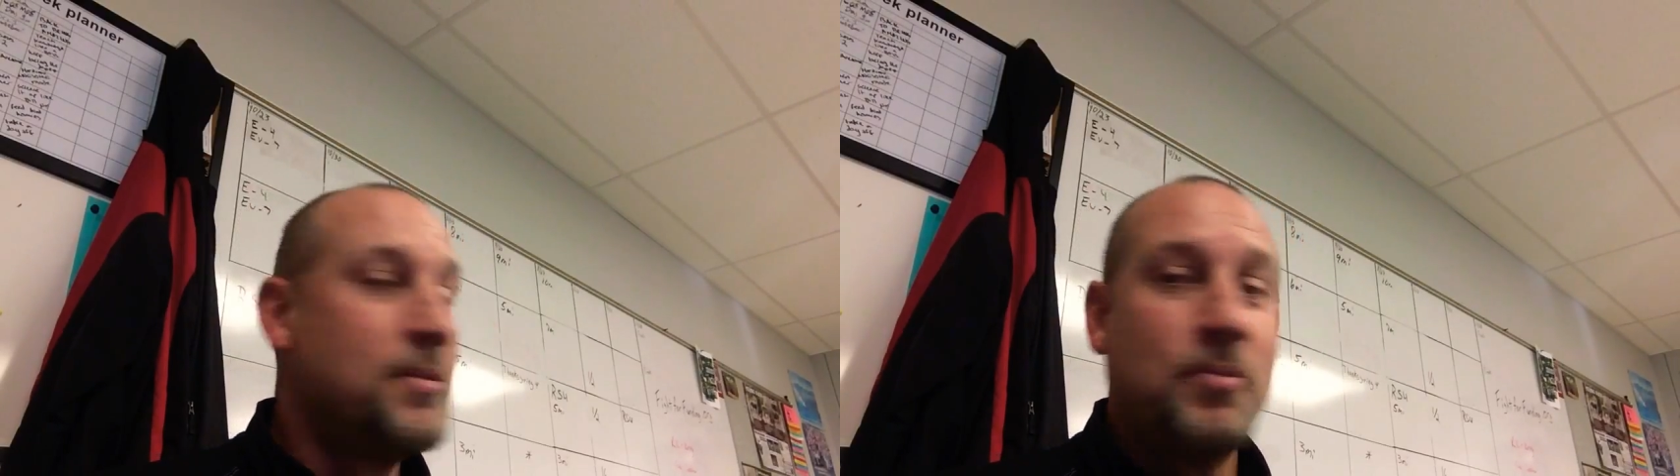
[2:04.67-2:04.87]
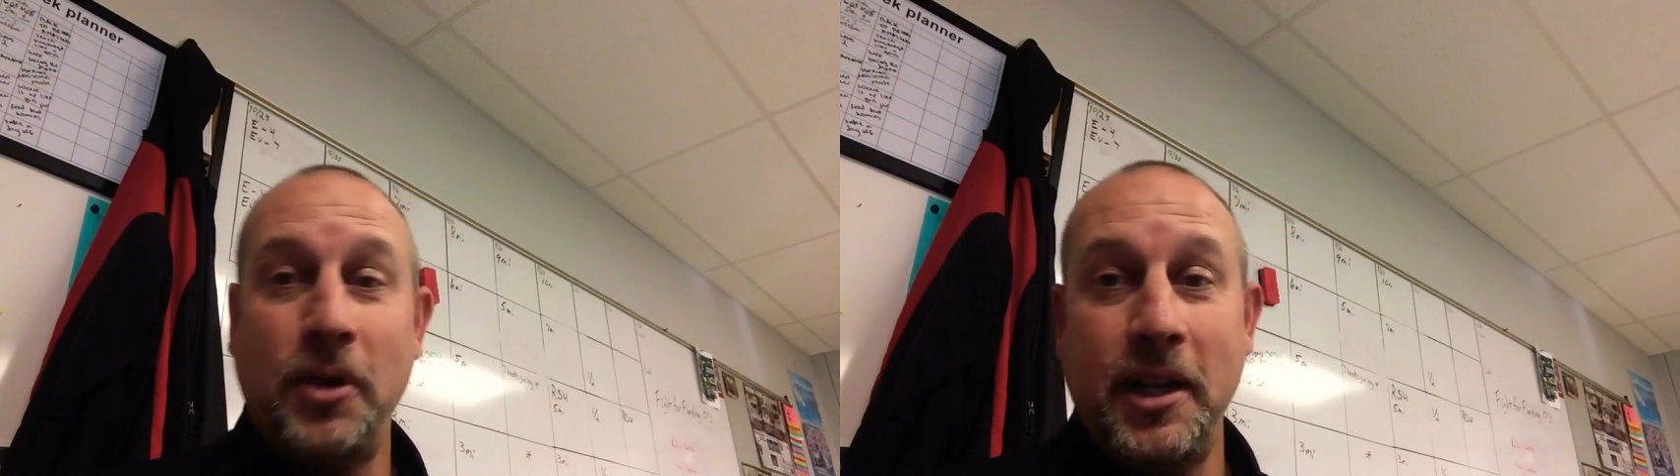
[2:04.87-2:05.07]

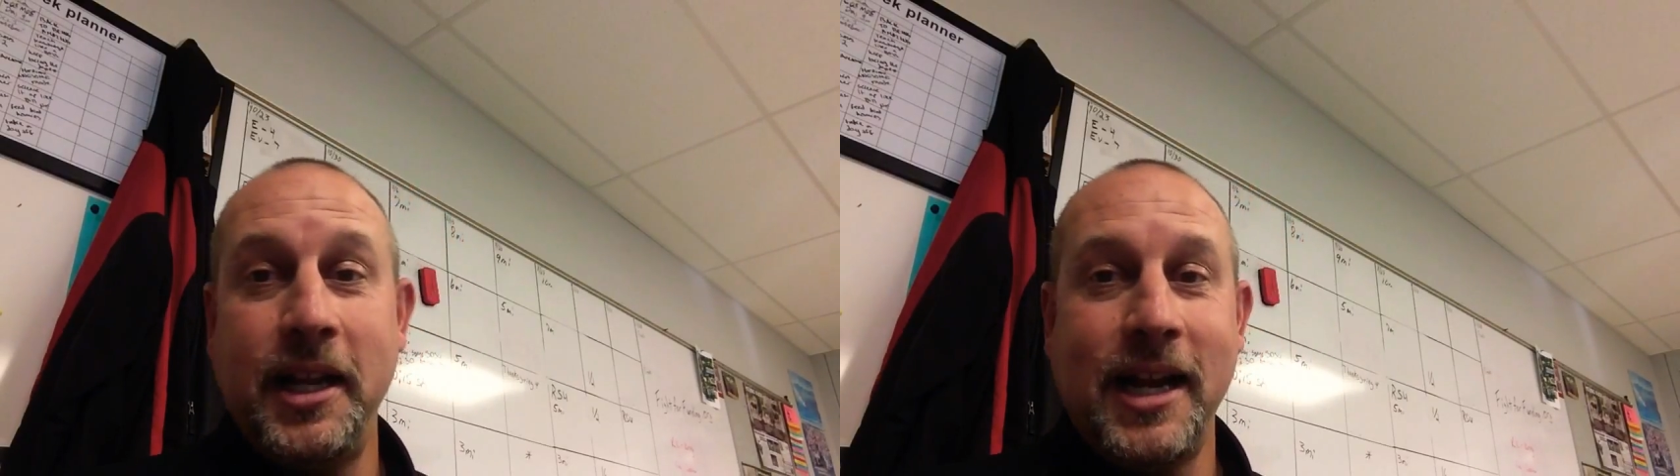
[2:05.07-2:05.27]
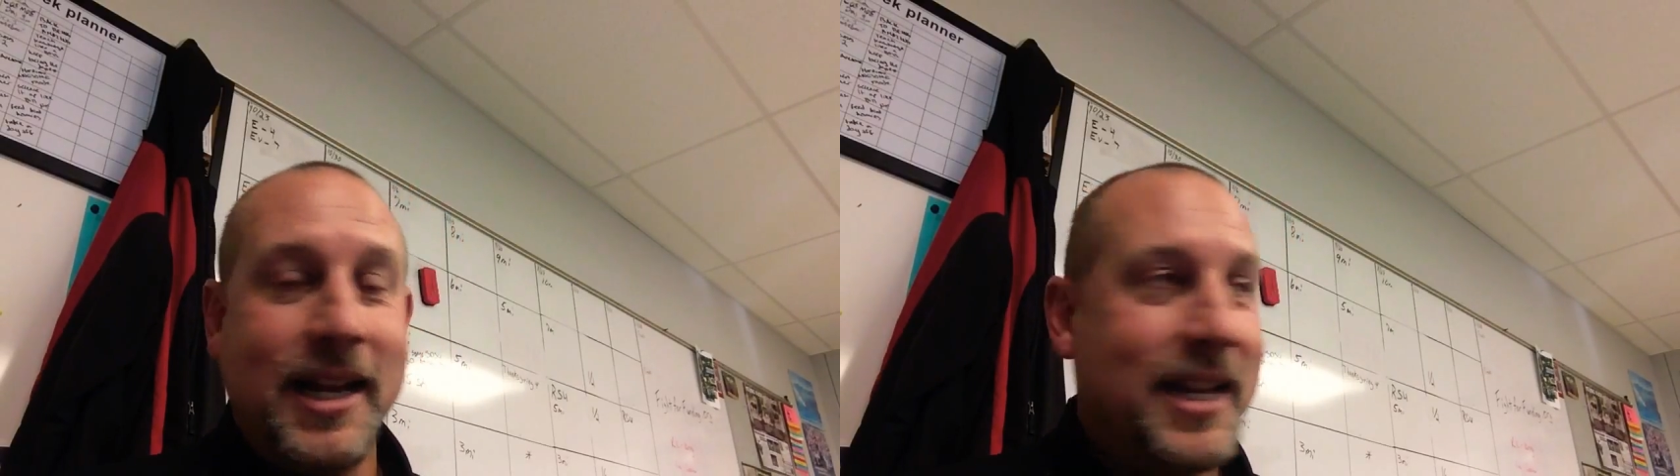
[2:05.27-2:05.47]
Pretty
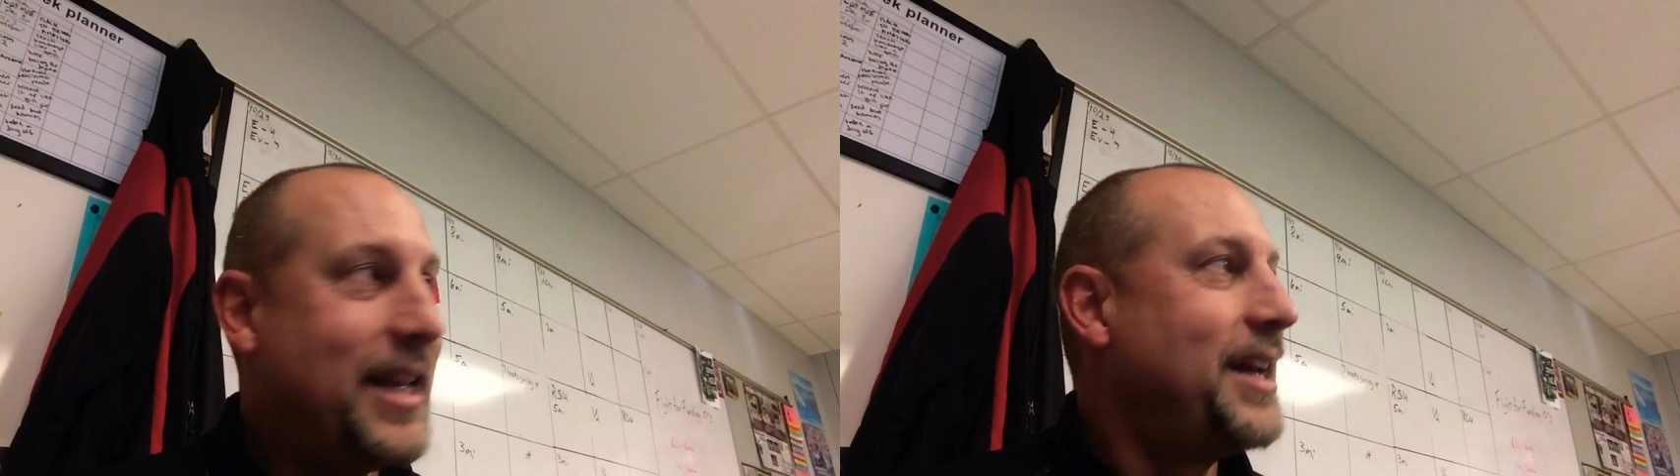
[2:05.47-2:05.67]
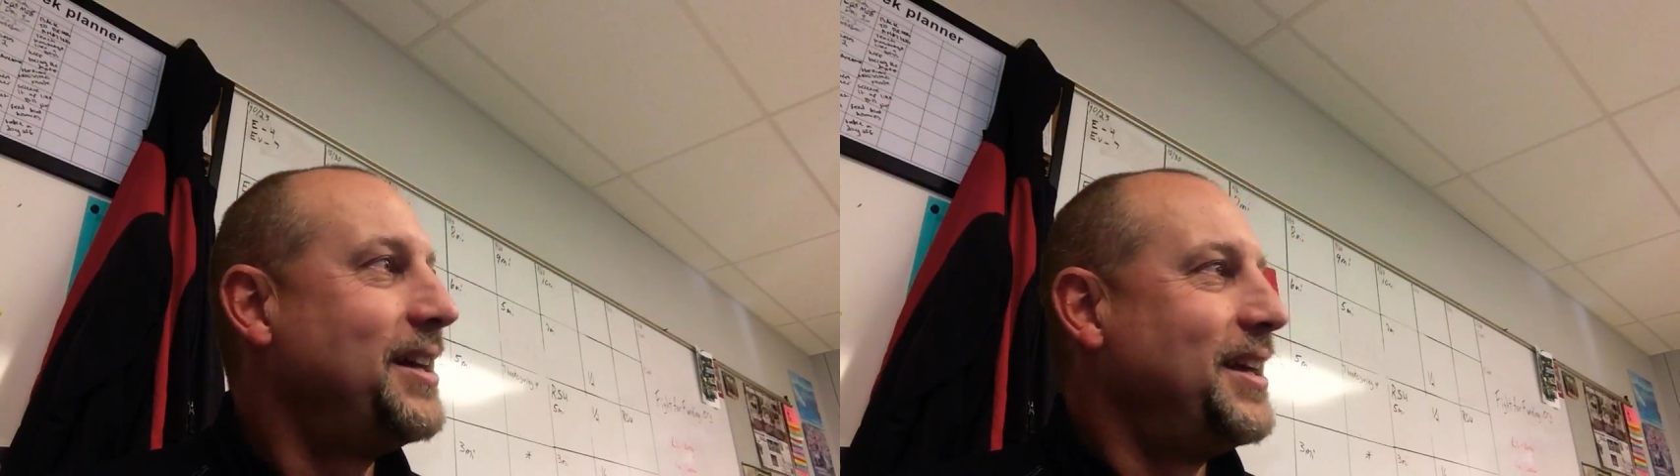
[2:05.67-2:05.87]
neat
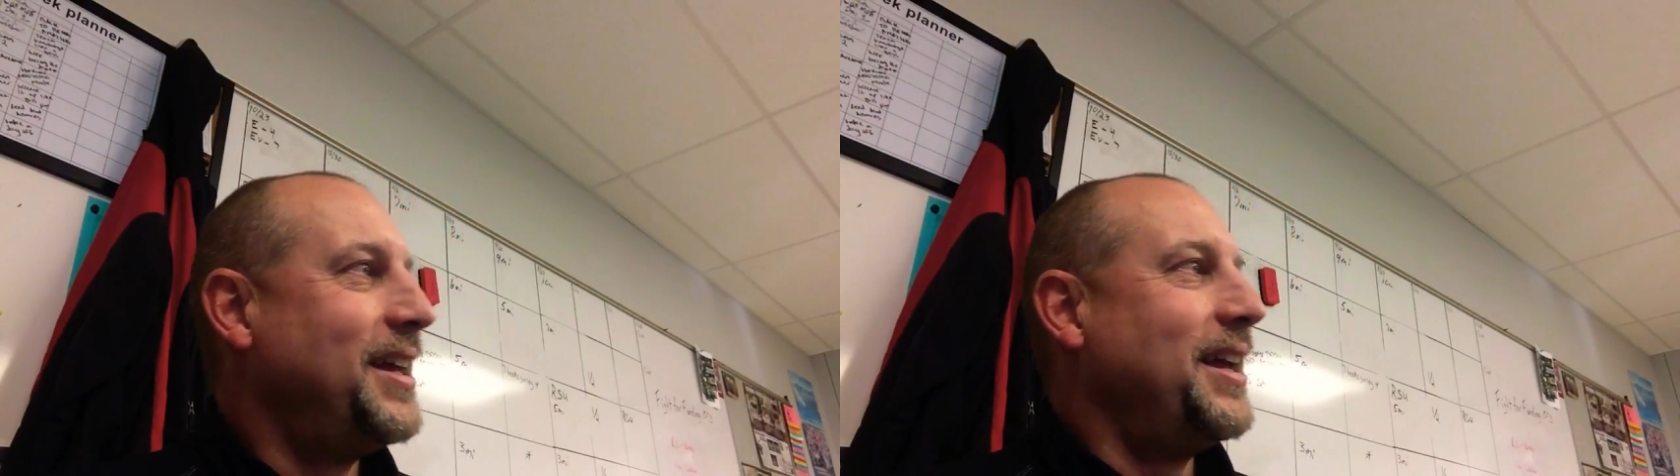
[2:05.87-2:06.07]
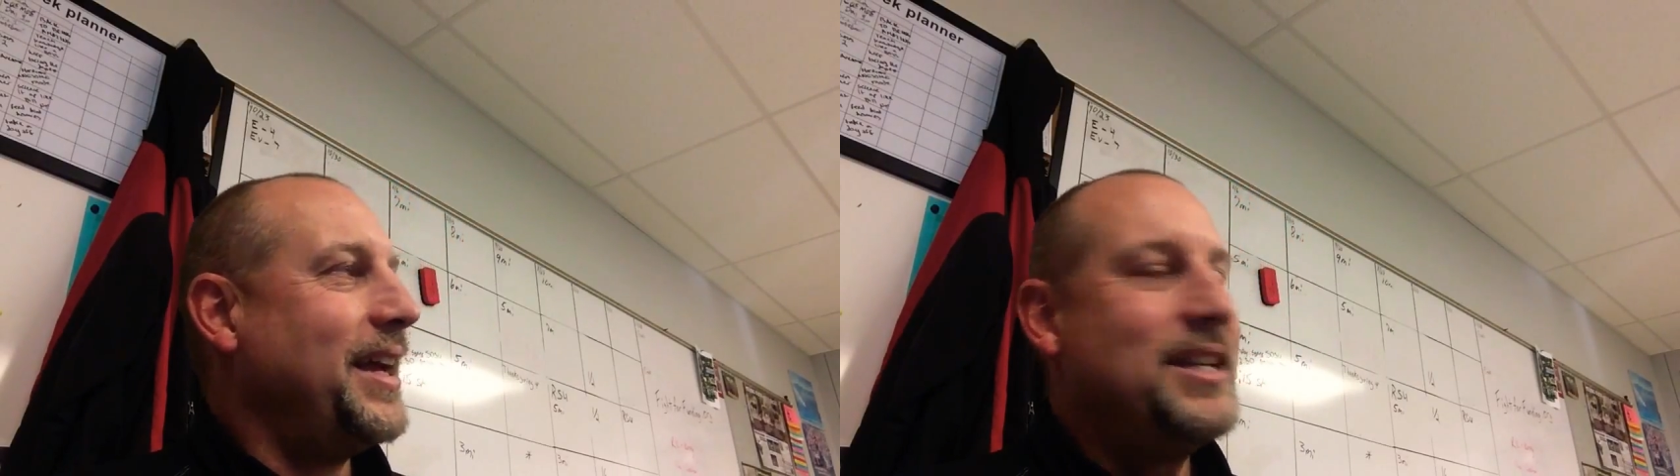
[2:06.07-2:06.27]
idea.
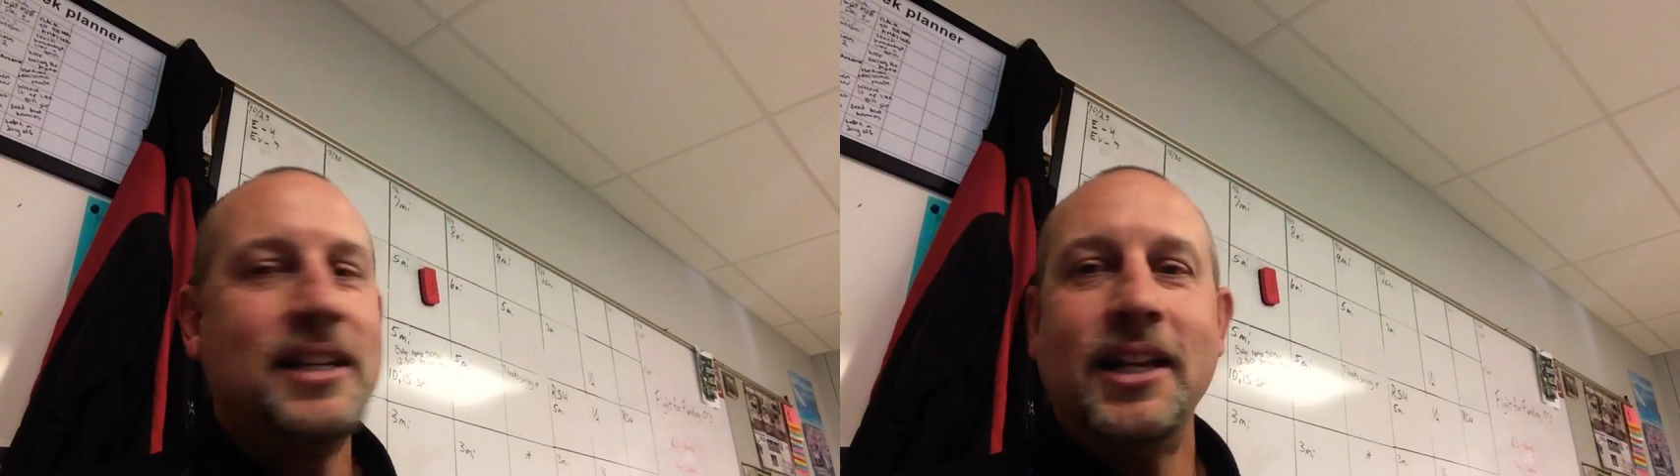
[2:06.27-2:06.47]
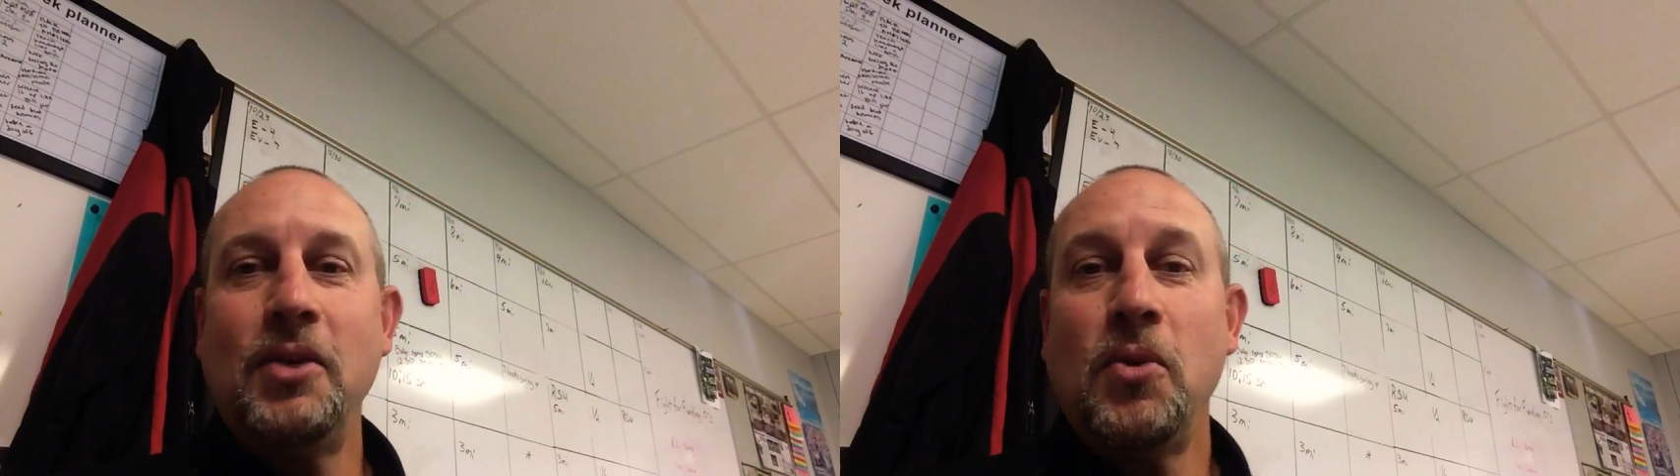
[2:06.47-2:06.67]
He's
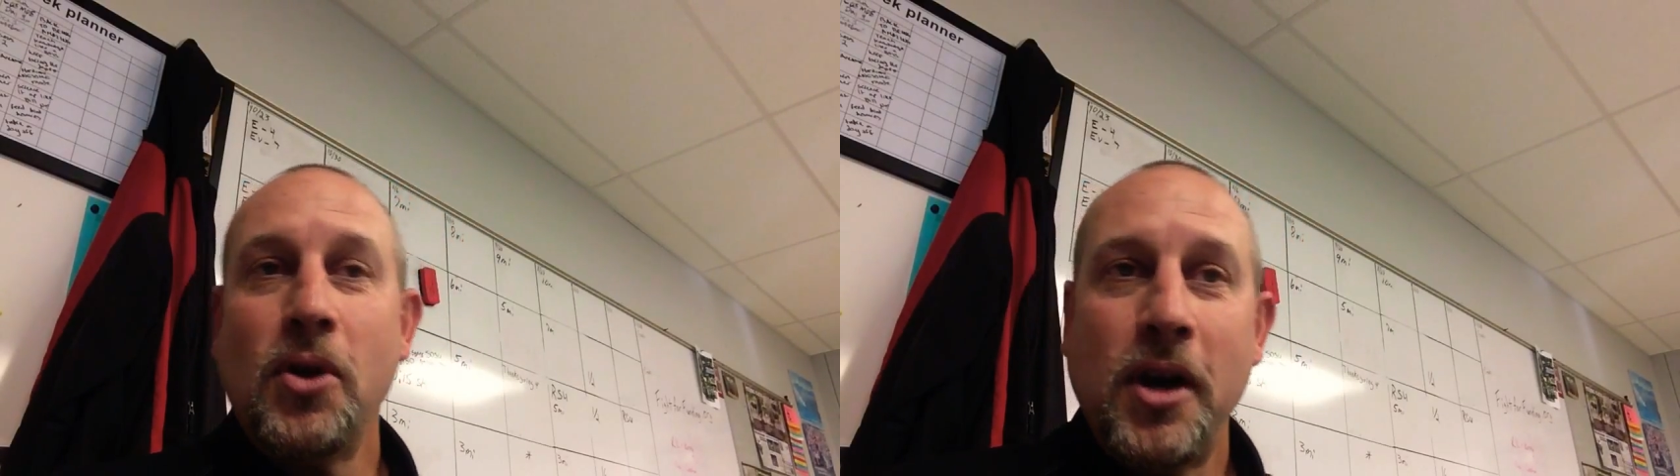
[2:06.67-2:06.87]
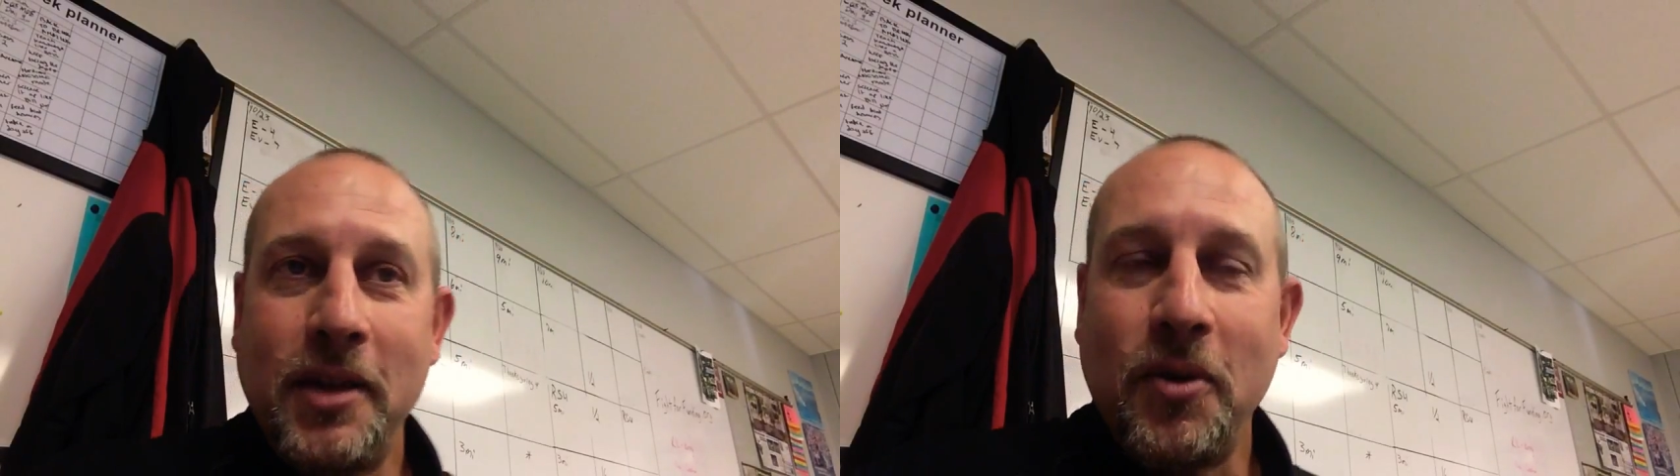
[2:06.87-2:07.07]
a little worried